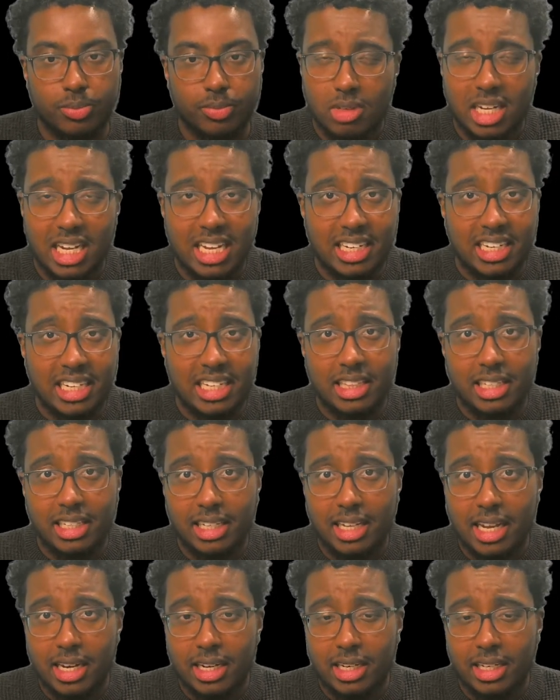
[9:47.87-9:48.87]
And in the
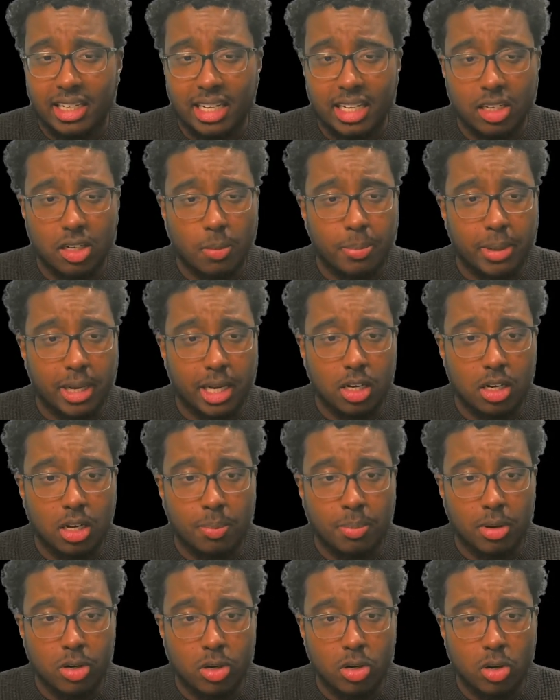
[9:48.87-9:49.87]
end, he ended up picking up
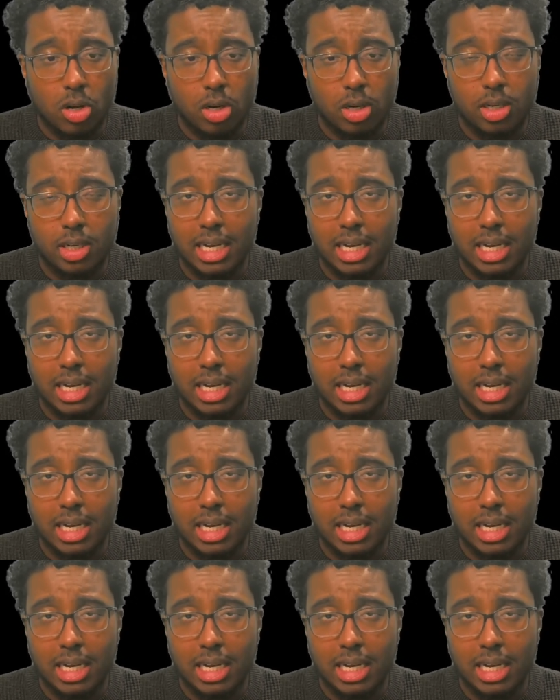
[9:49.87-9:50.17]
a knock.